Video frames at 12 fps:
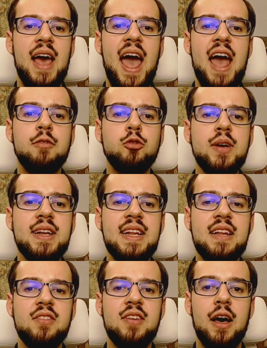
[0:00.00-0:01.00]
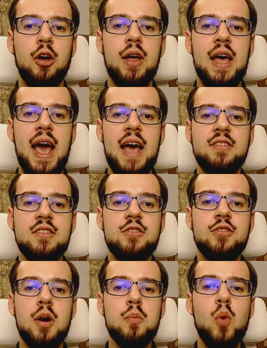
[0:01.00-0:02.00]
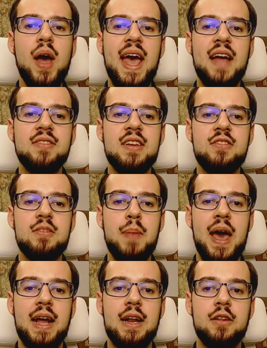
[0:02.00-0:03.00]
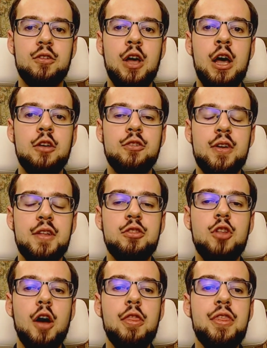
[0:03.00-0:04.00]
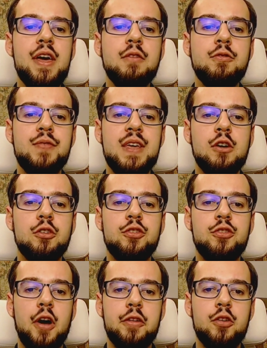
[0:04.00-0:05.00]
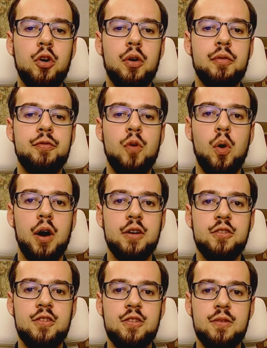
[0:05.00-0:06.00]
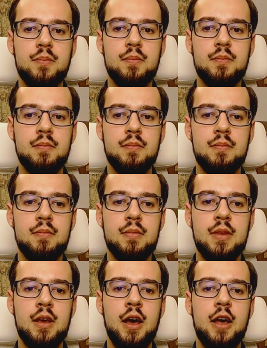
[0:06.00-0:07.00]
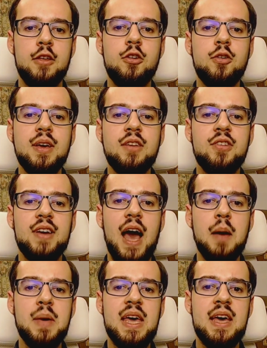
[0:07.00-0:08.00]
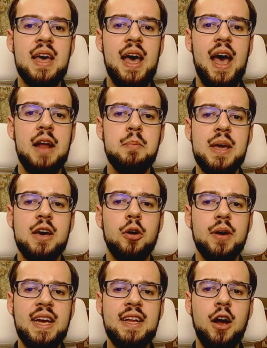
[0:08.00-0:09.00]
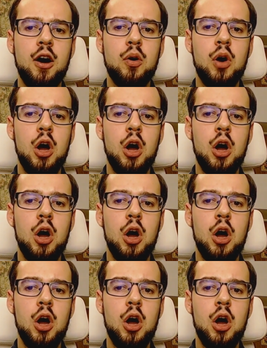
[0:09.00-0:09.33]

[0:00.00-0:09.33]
Every detail is in some way anticipated, so that nothing feels sudden or forced. Yu Ishigami and Miko Iino